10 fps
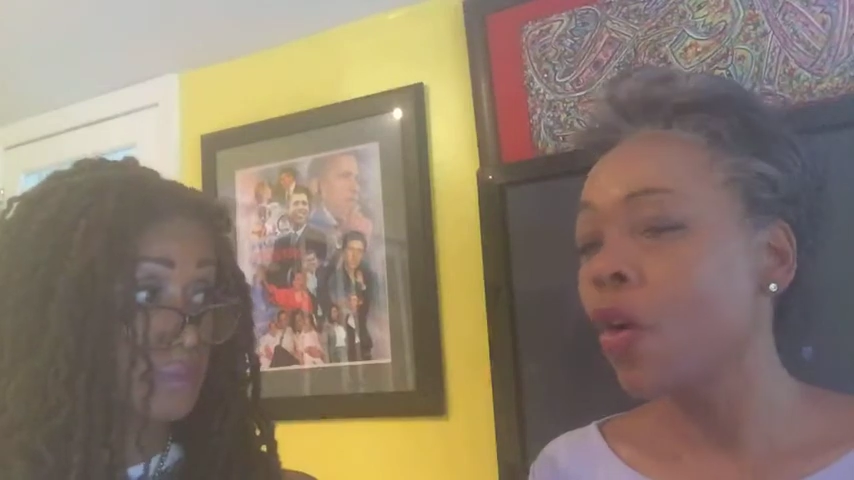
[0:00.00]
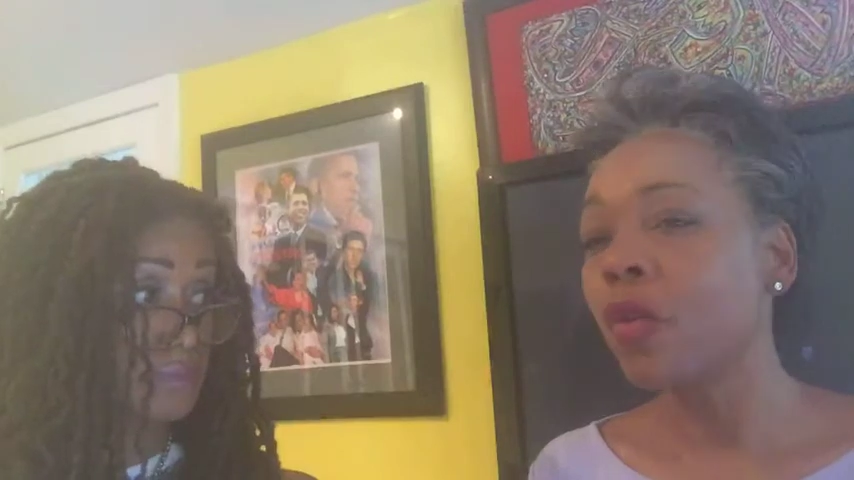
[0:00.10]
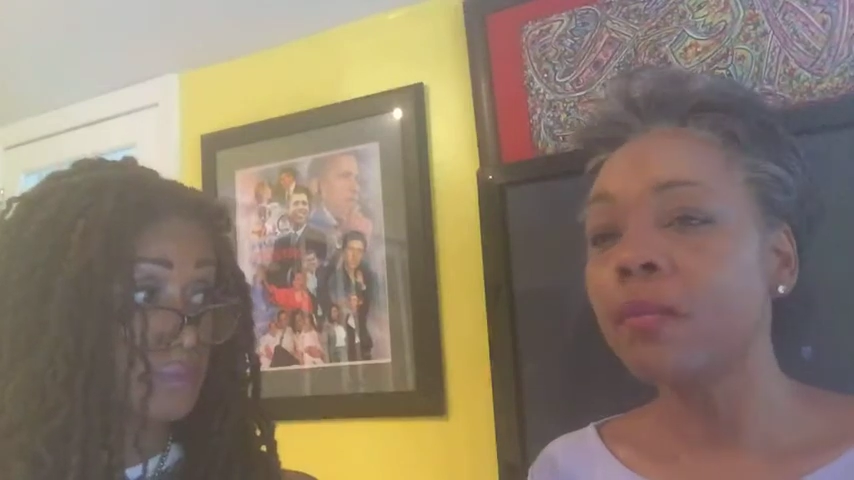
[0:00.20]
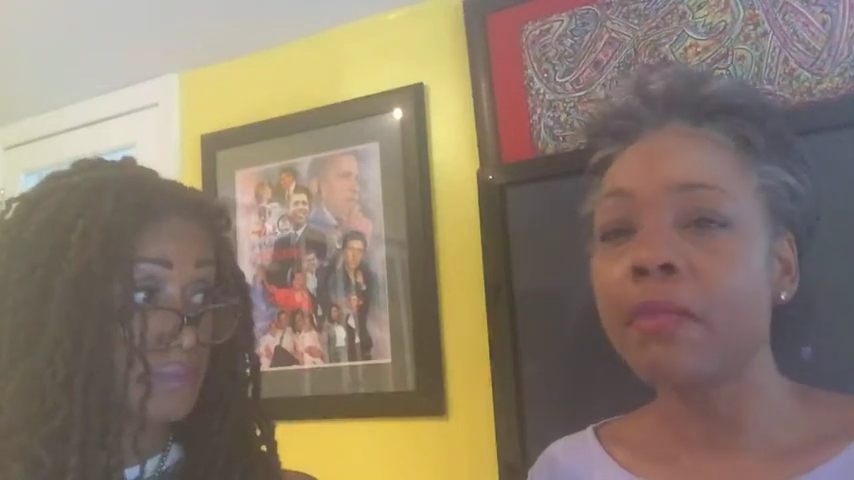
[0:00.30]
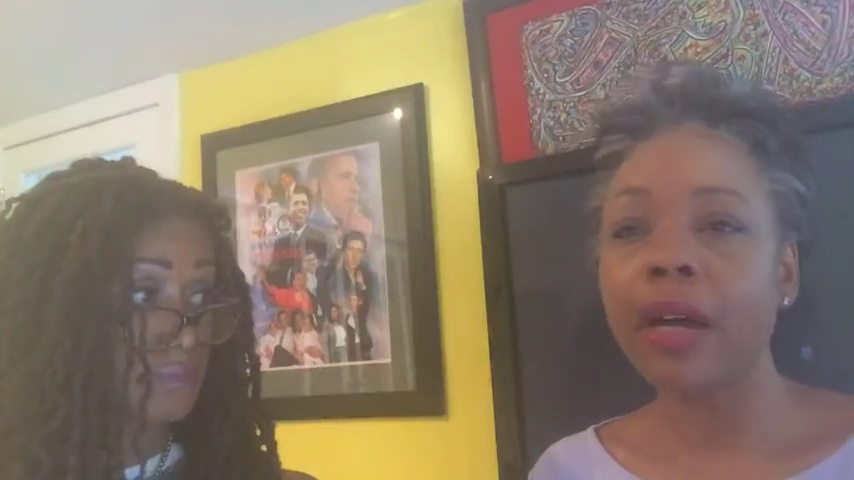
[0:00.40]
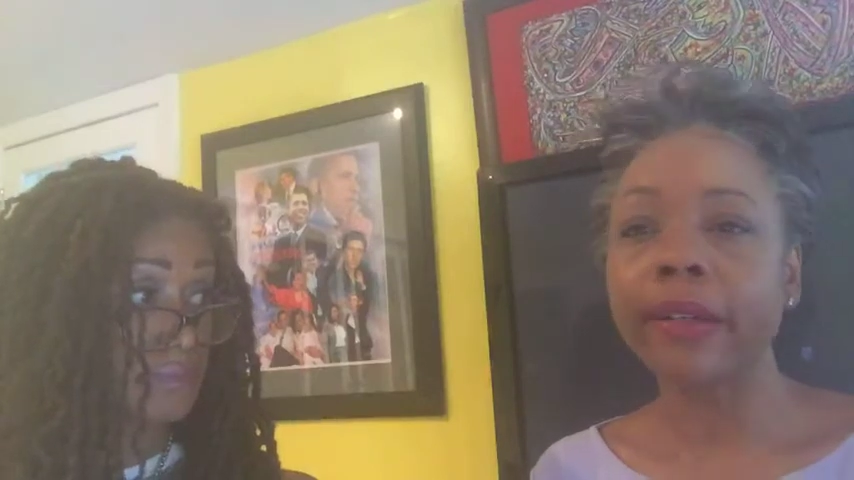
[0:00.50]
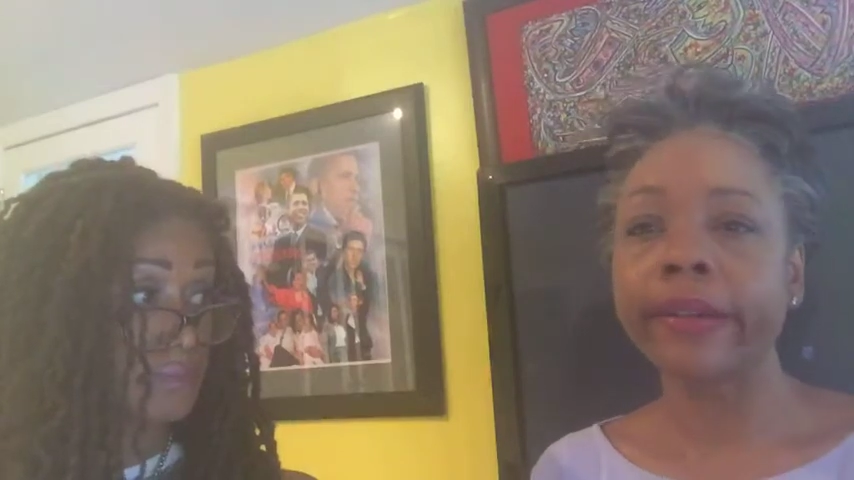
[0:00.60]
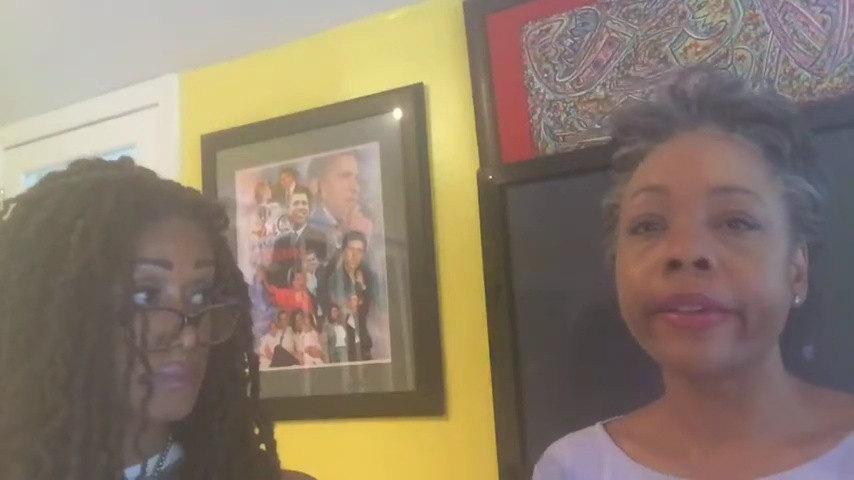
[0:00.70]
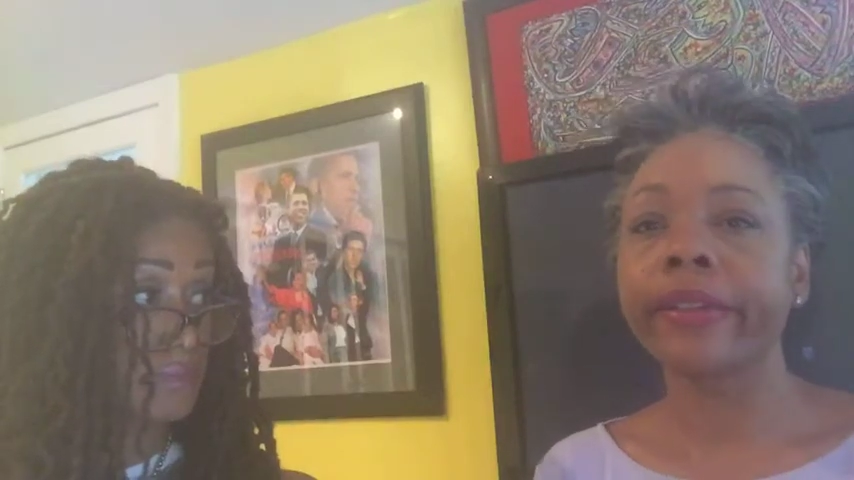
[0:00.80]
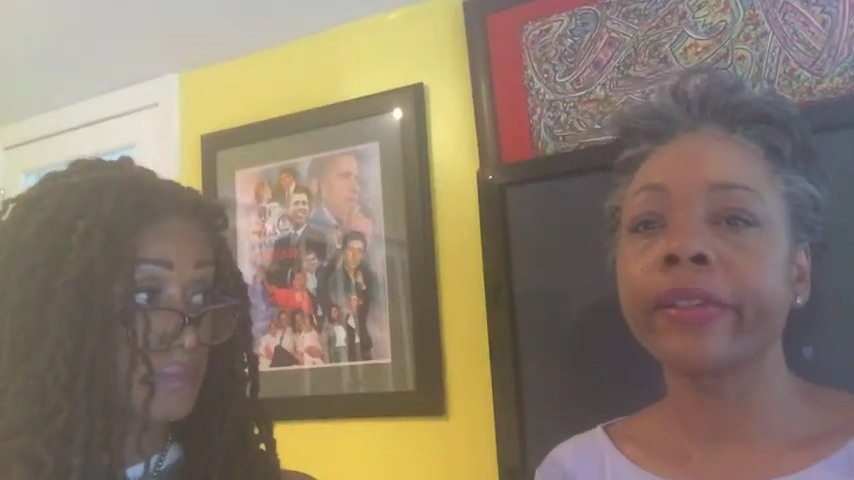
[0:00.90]
Oh my
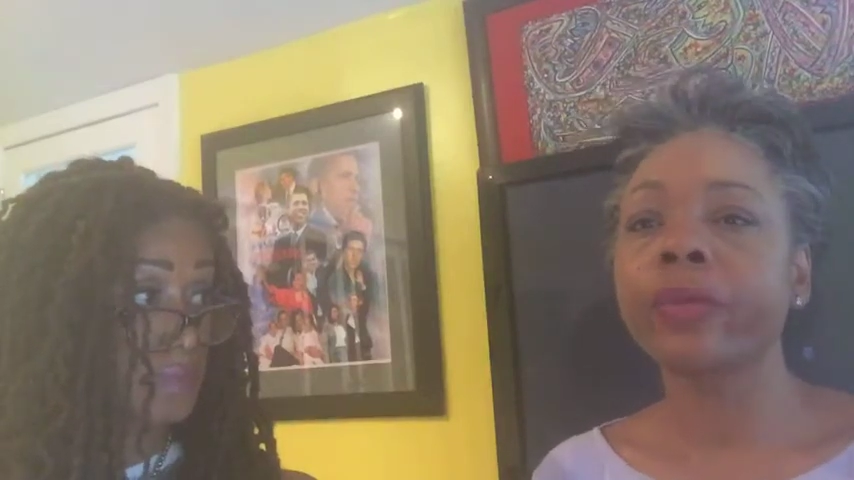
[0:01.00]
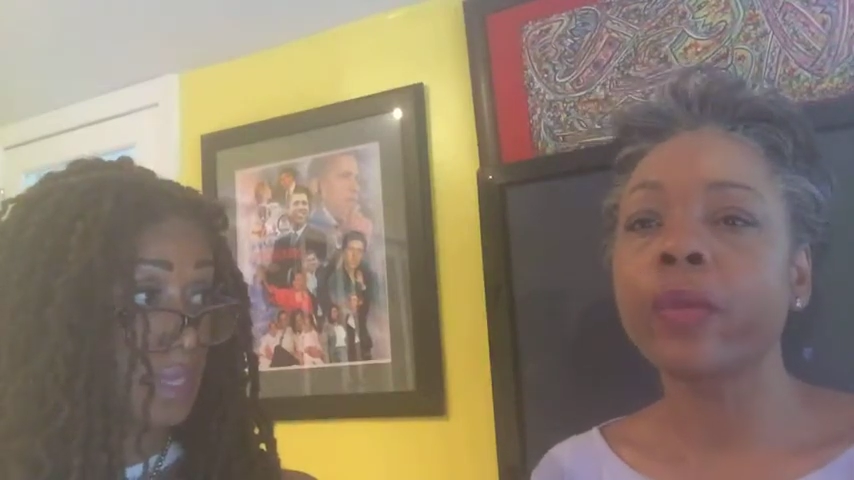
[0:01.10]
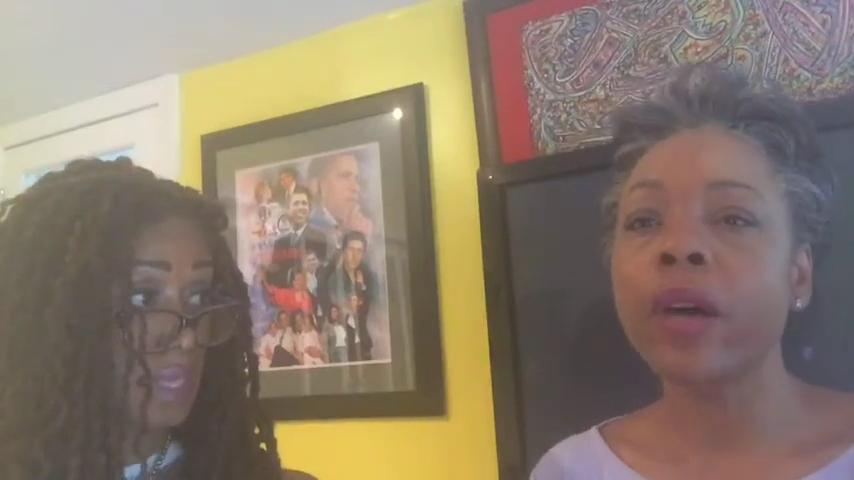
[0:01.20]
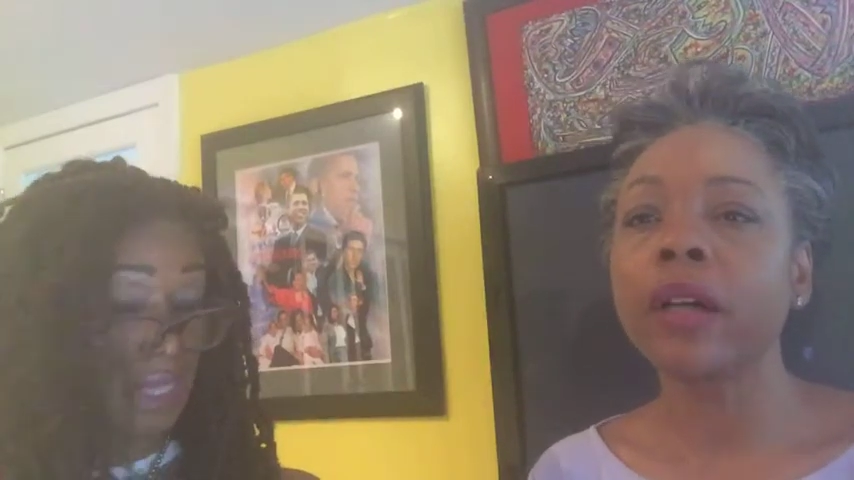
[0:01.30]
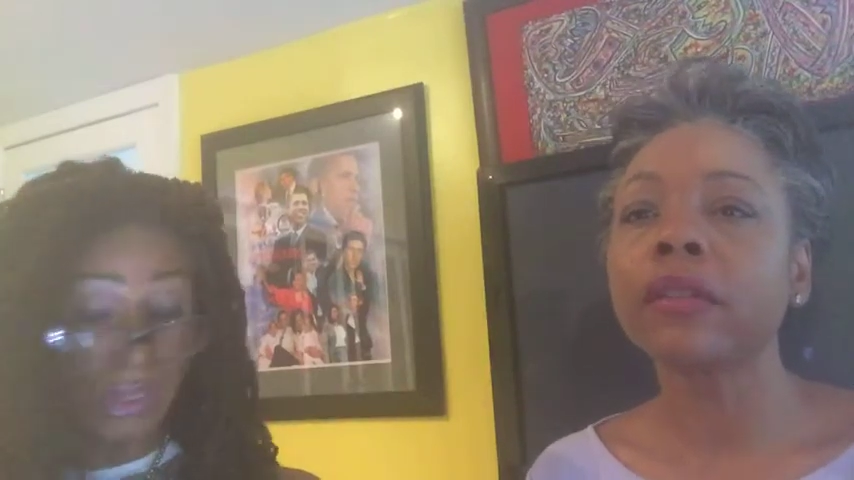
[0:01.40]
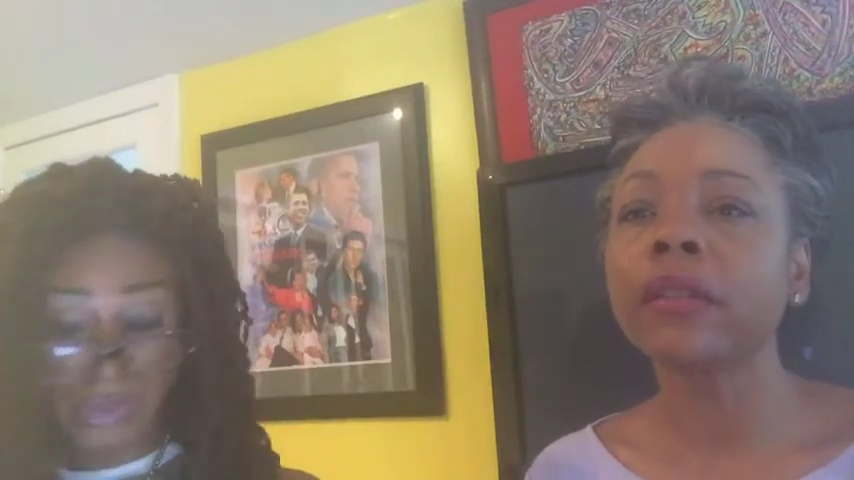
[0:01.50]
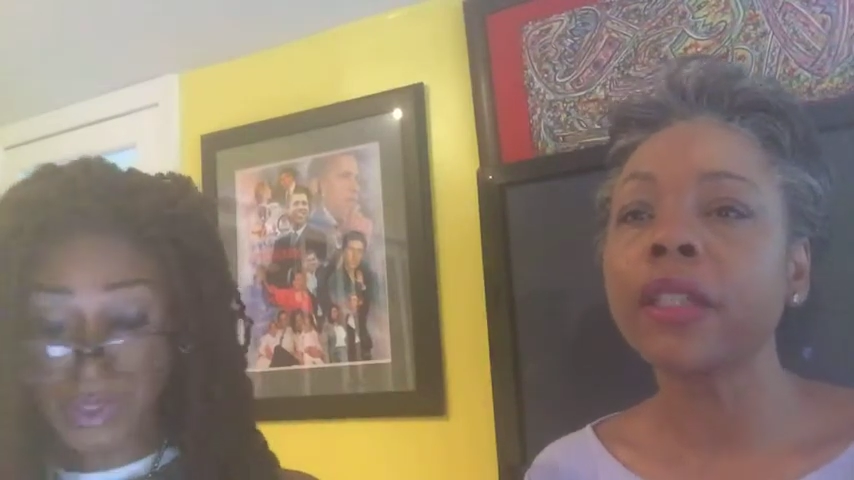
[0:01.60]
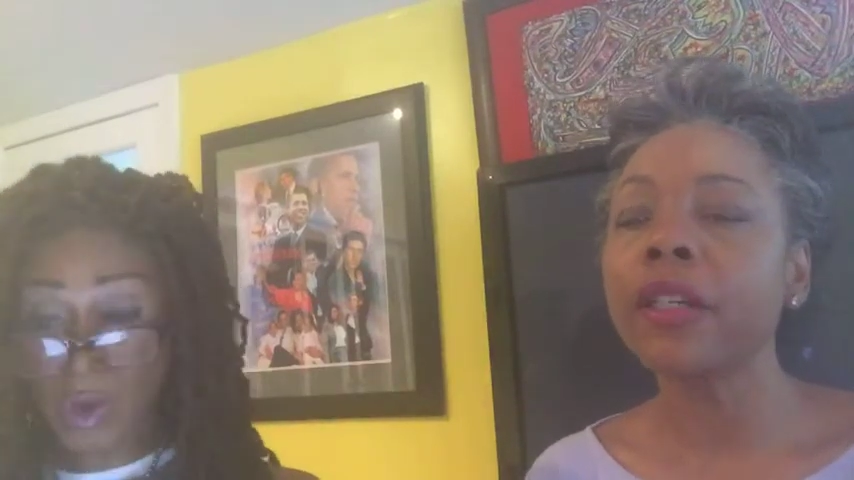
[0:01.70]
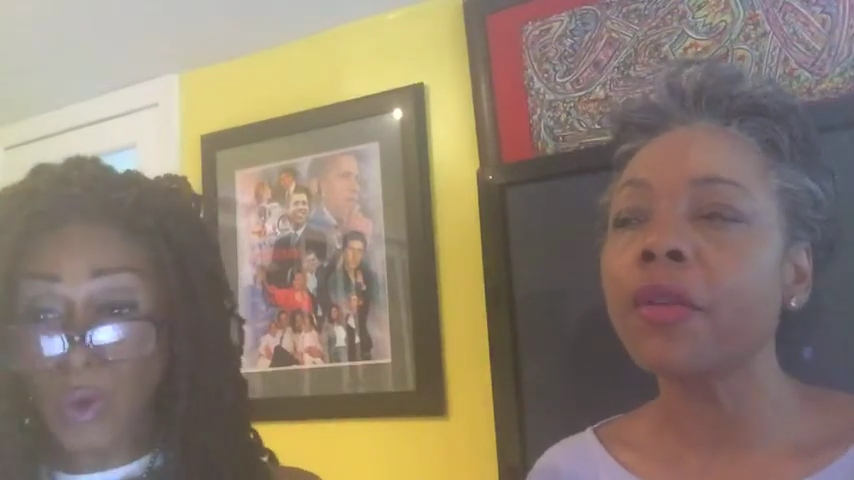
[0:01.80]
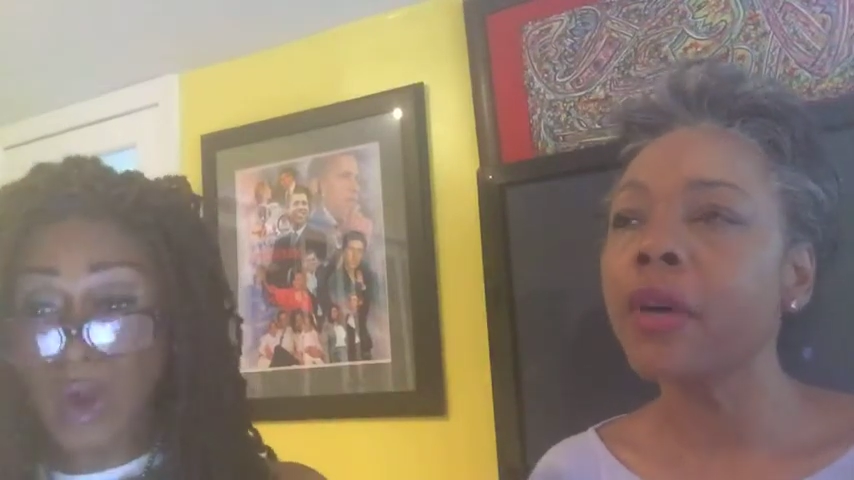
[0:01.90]
goodness! Well,
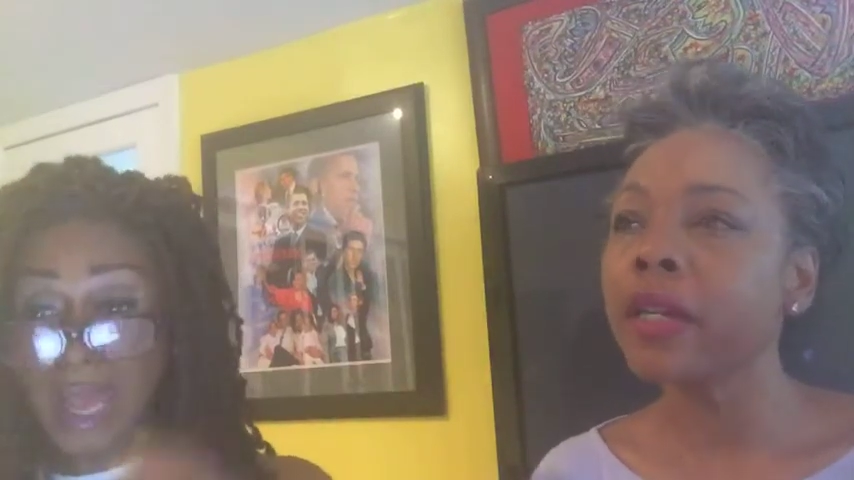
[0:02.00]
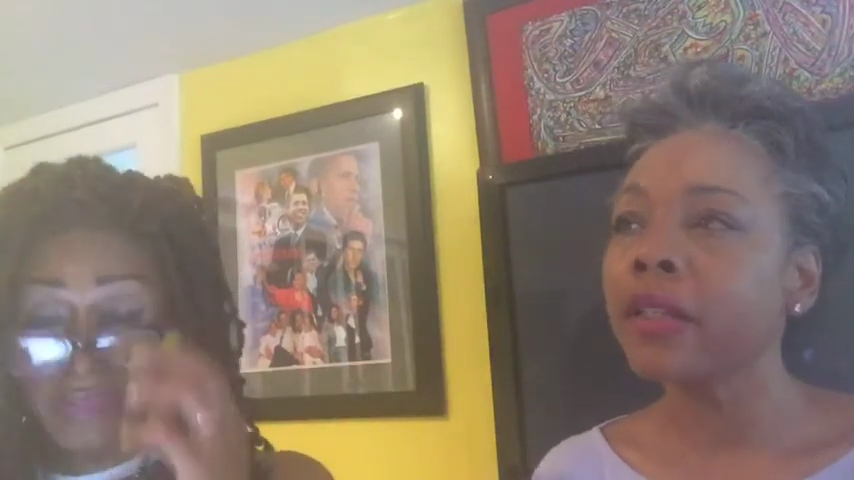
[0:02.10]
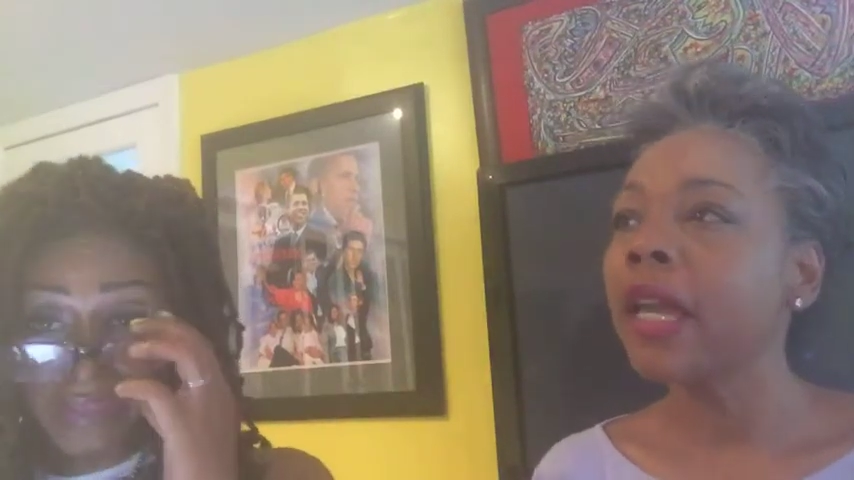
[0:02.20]
so you know what?